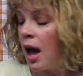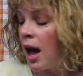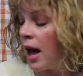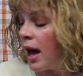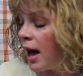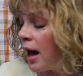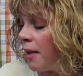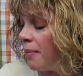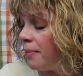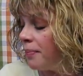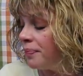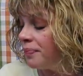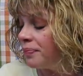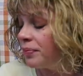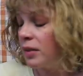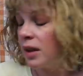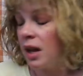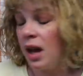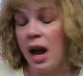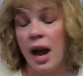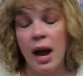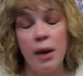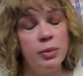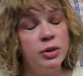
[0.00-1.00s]
Um,
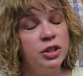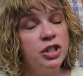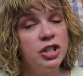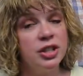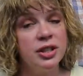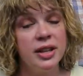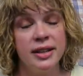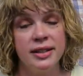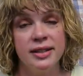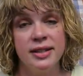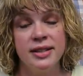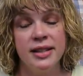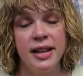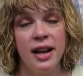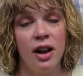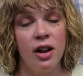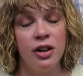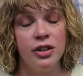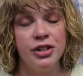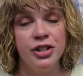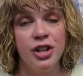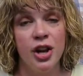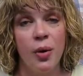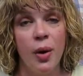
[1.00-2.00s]
I would just like to say
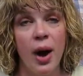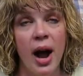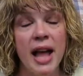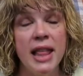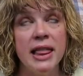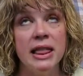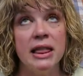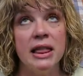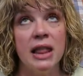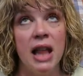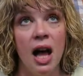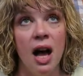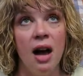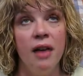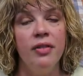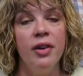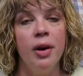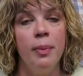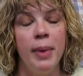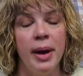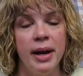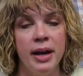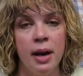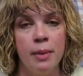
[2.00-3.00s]
also, I love
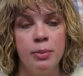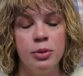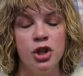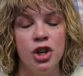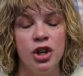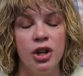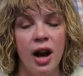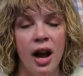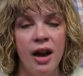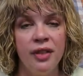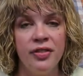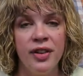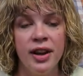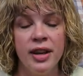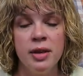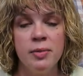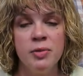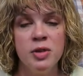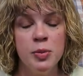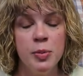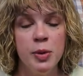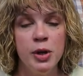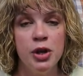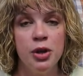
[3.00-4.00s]
a button-up shirt. I find
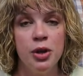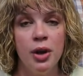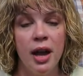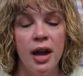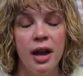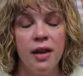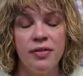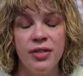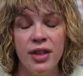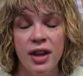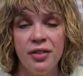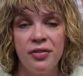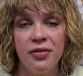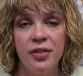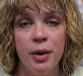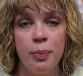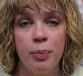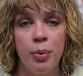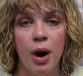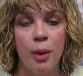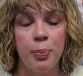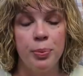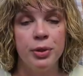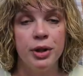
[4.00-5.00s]
them to be, if they
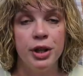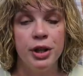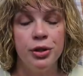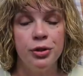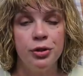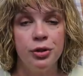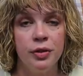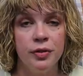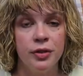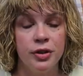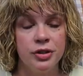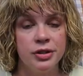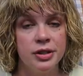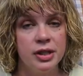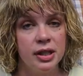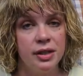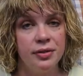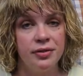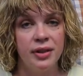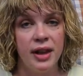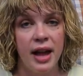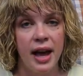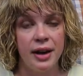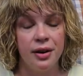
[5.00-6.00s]
fit properly,
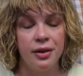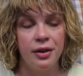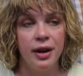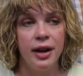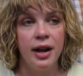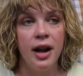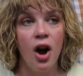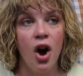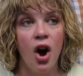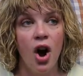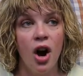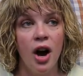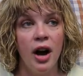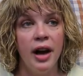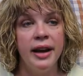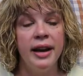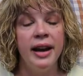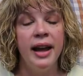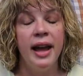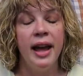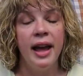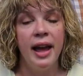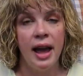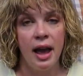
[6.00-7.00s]
universally flattering
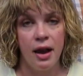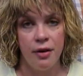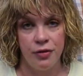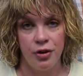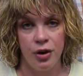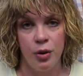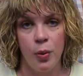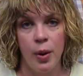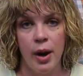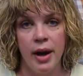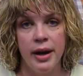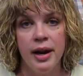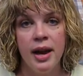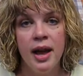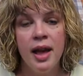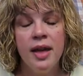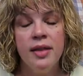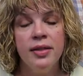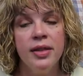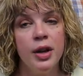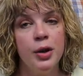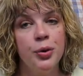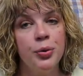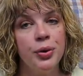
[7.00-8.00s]
on everyone.
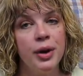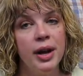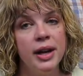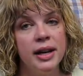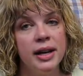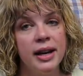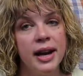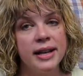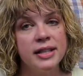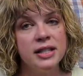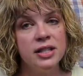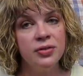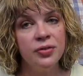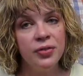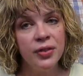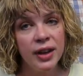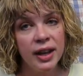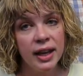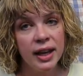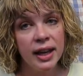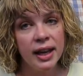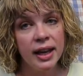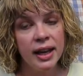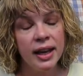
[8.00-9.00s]
They create a nice
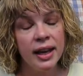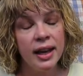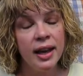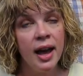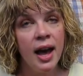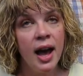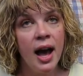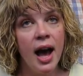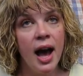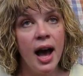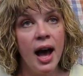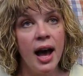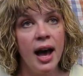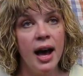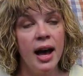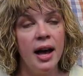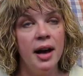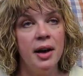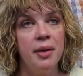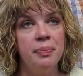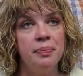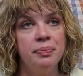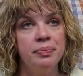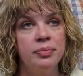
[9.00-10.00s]
V,
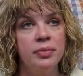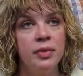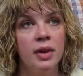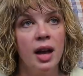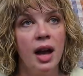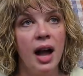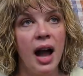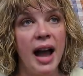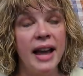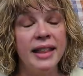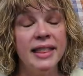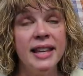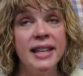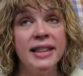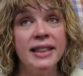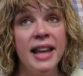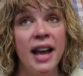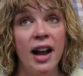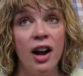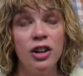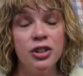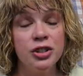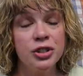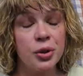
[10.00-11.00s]
um, I think
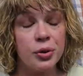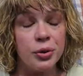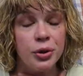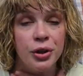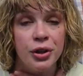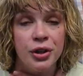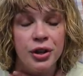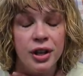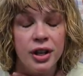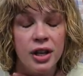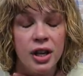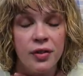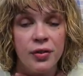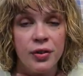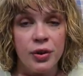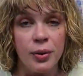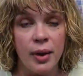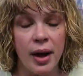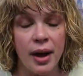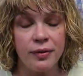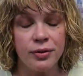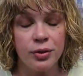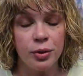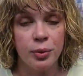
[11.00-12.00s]
they also look good if
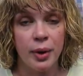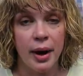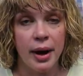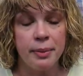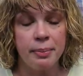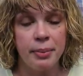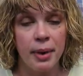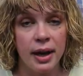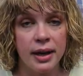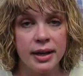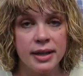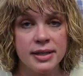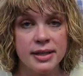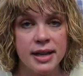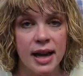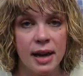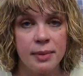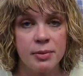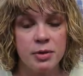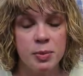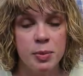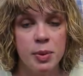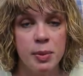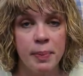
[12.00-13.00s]
you have the right body
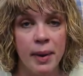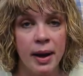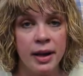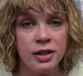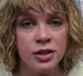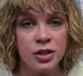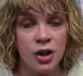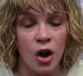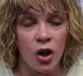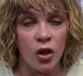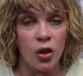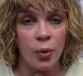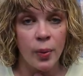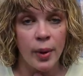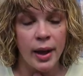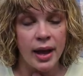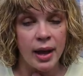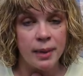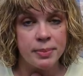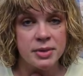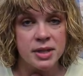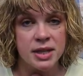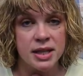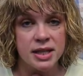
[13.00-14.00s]
type to be buttoned all the
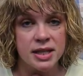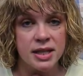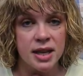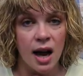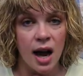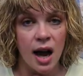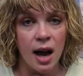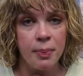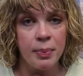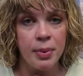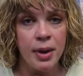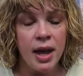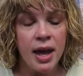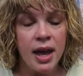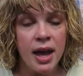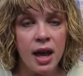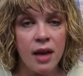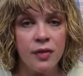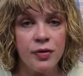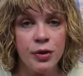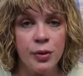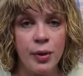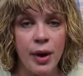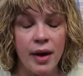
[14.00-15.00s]
way up to the top.
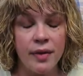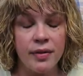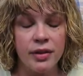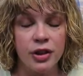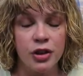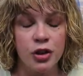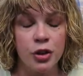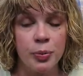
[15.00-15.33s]
If you have a